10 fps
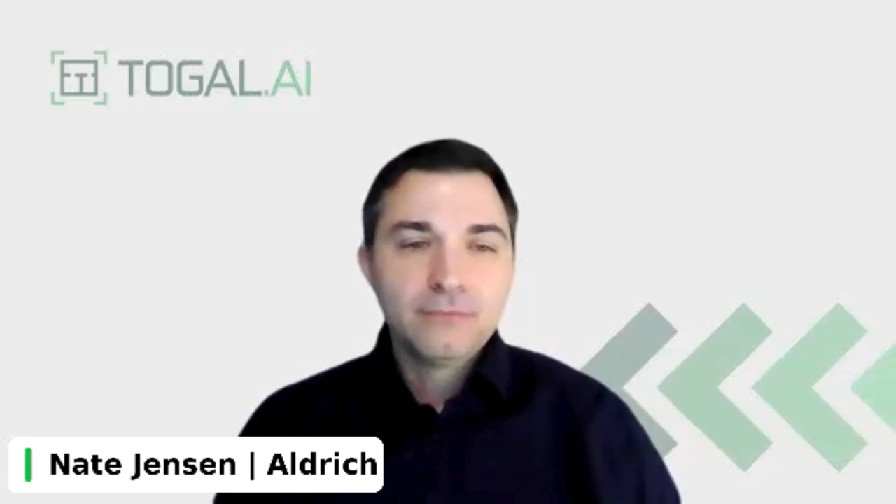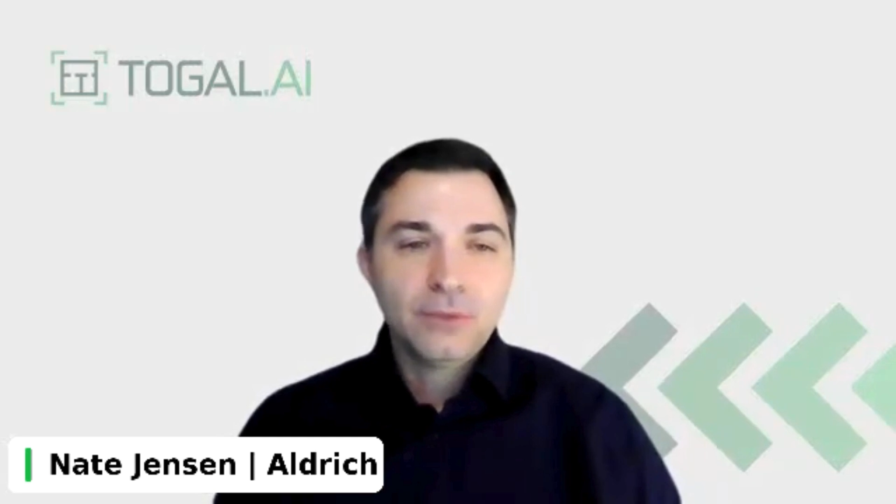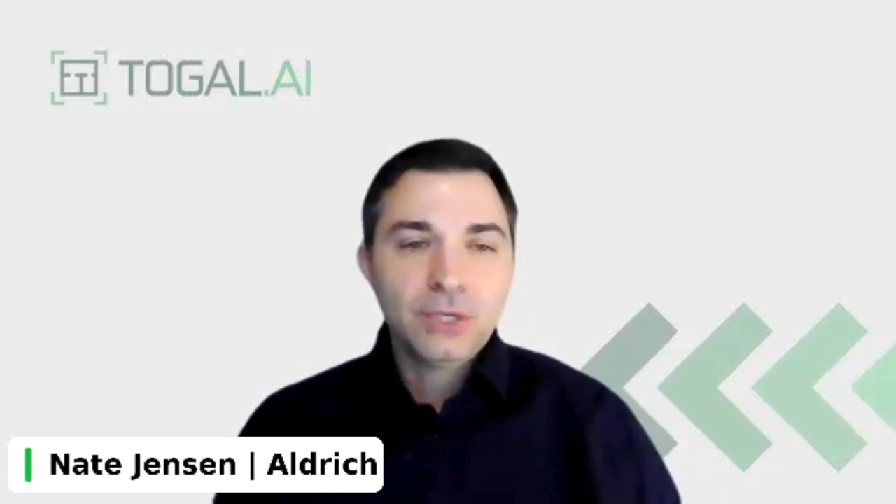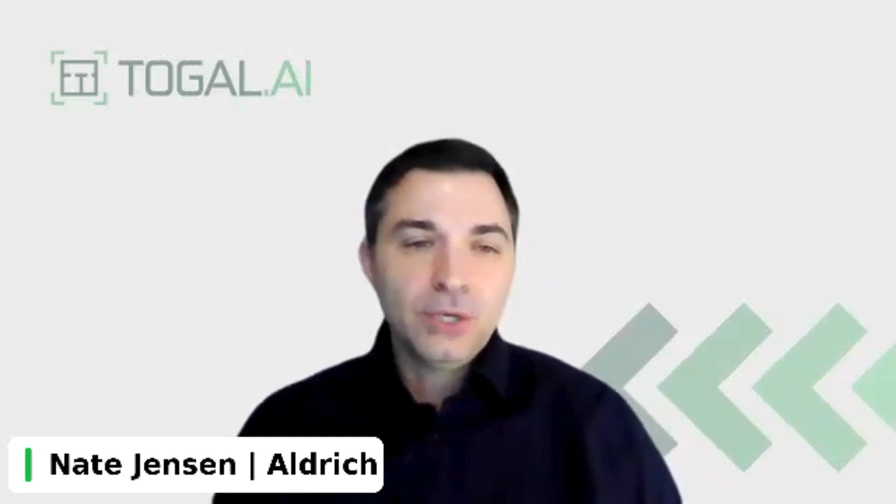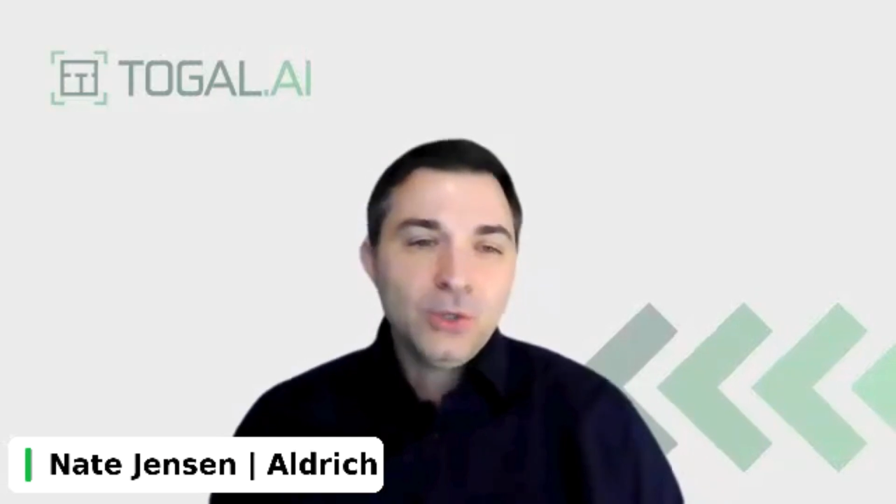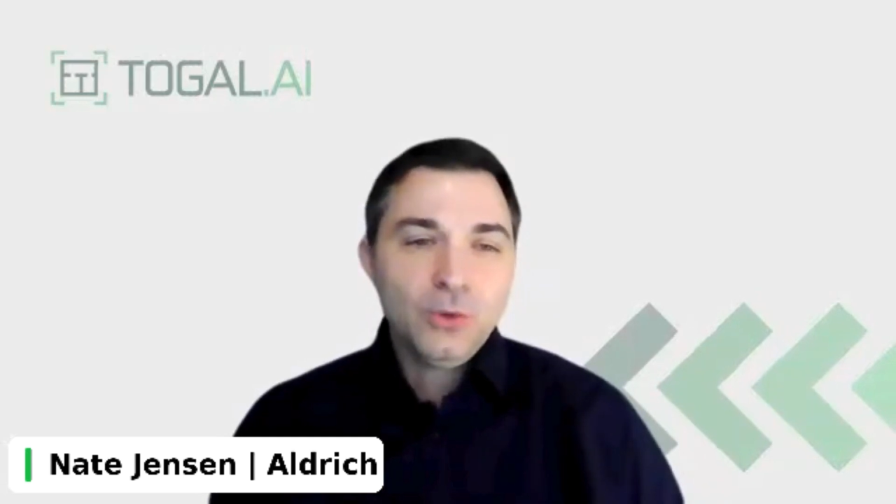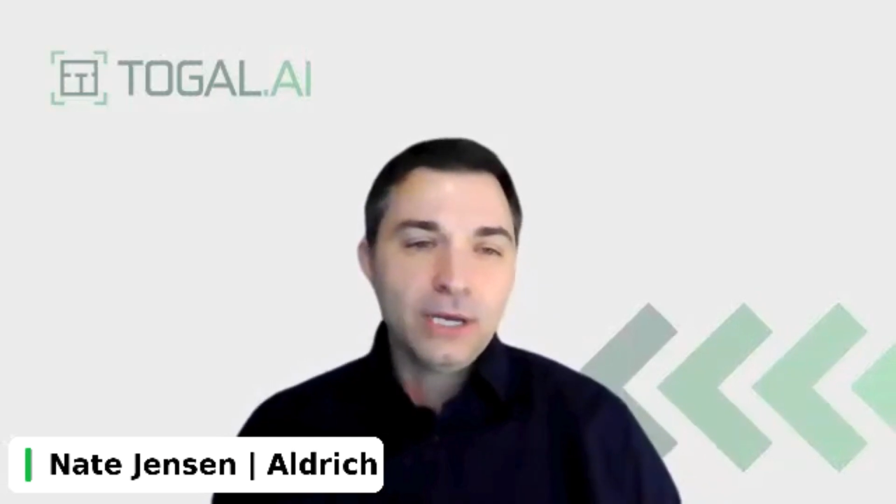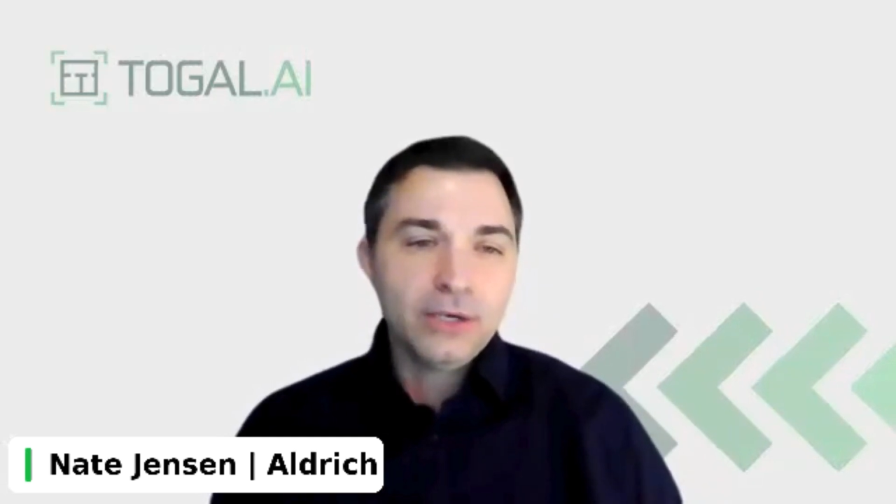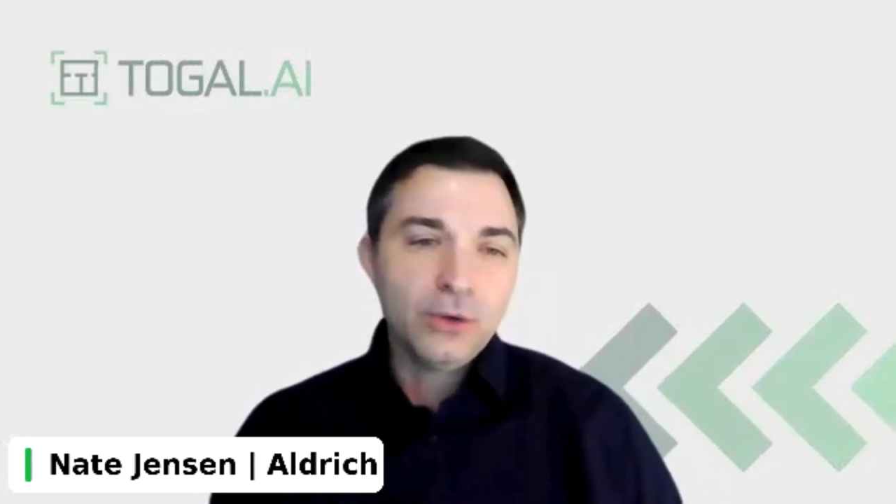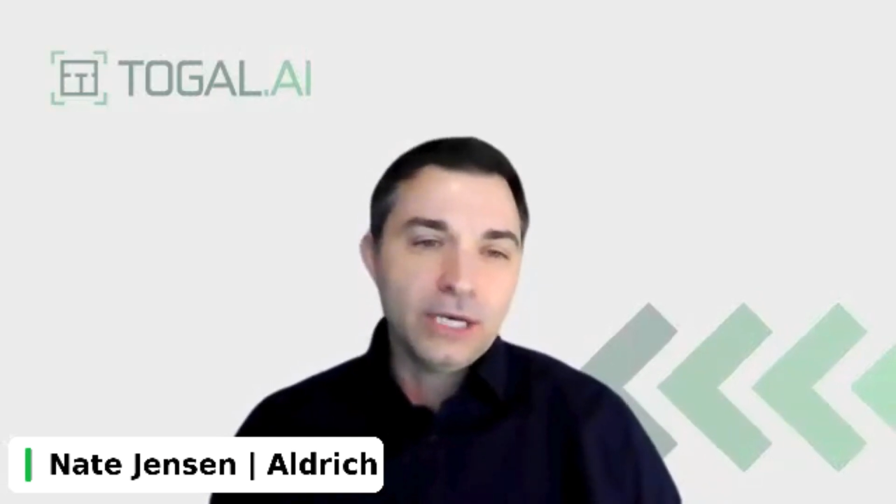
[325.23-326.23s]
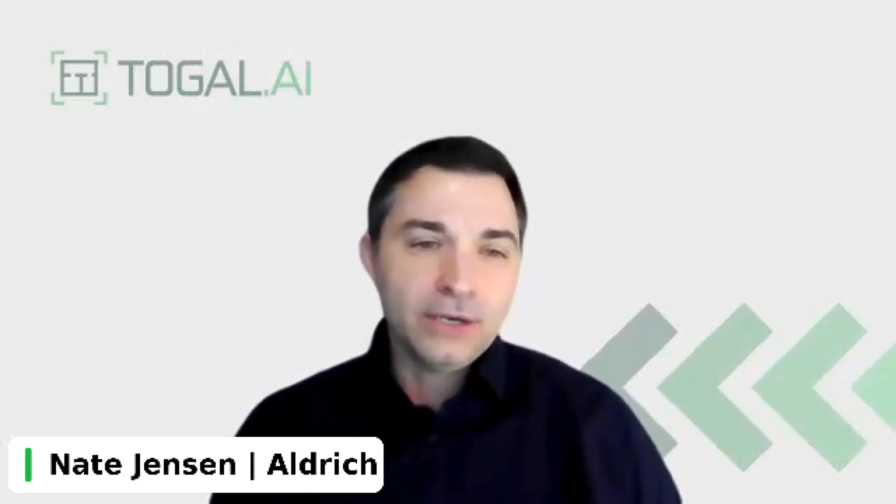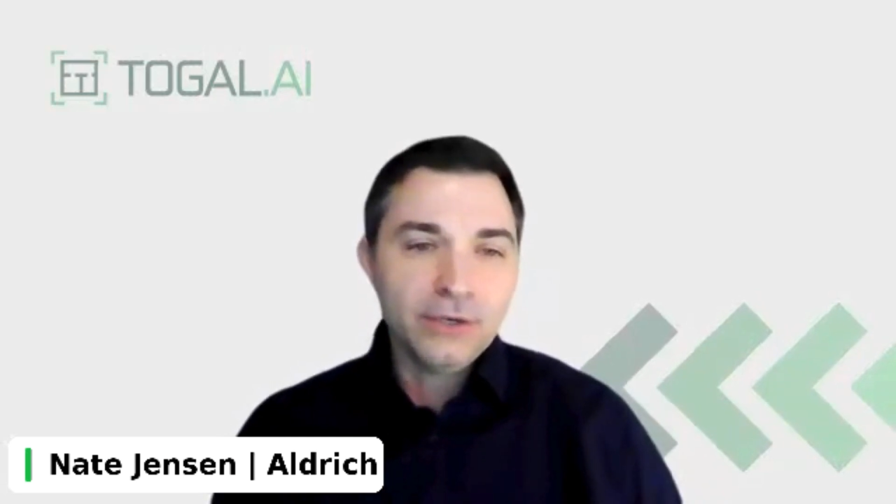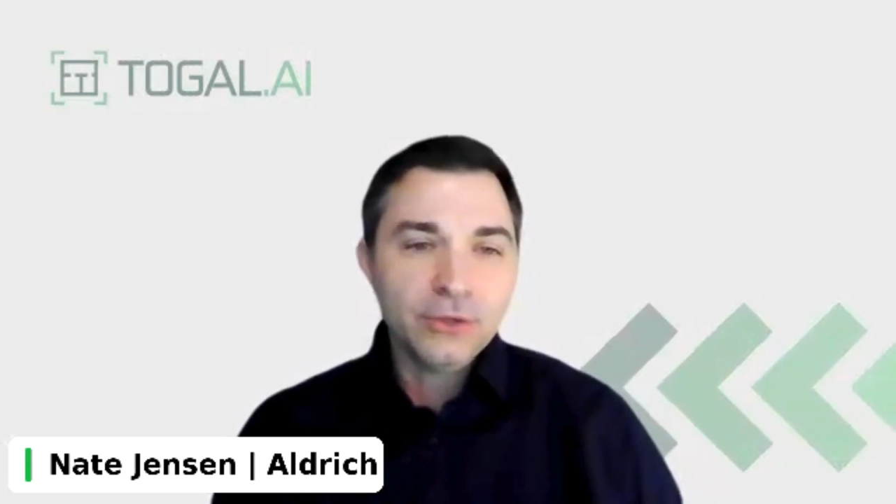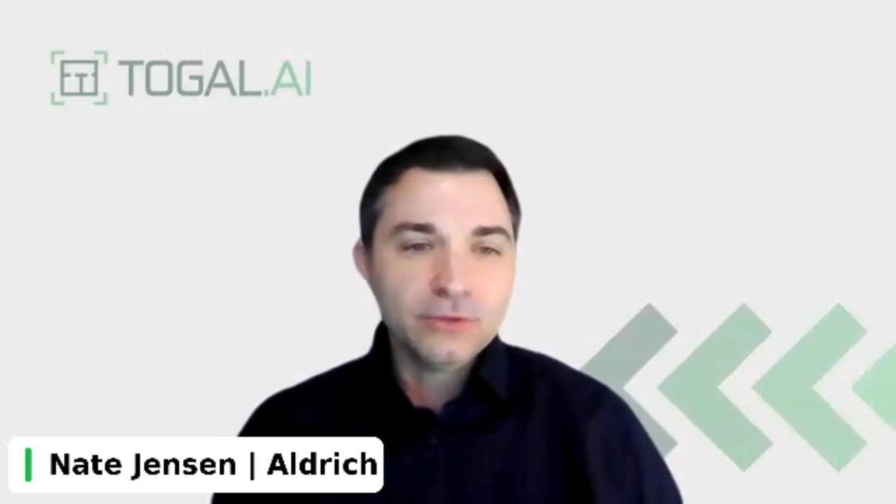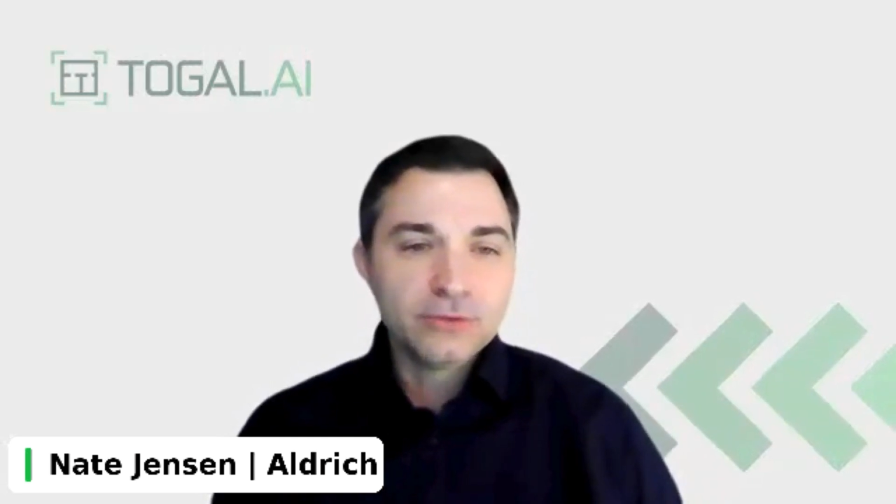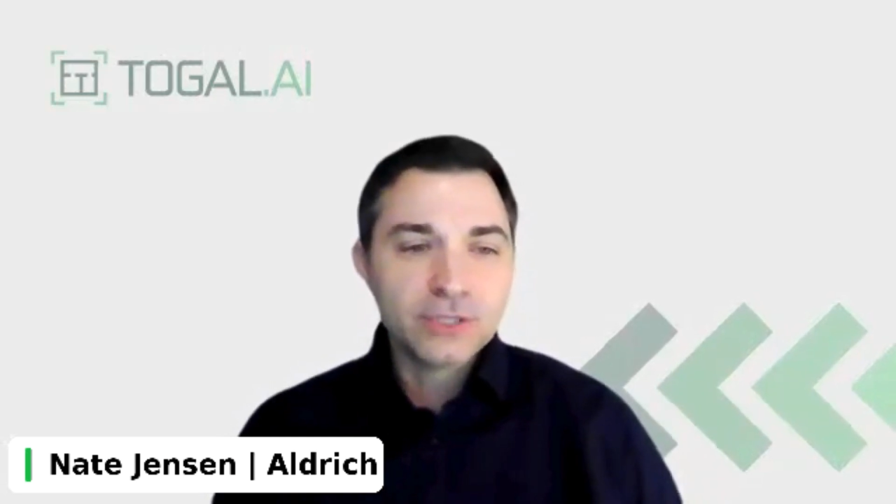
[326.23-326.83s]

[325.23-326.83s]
I'm going to do what I know how to do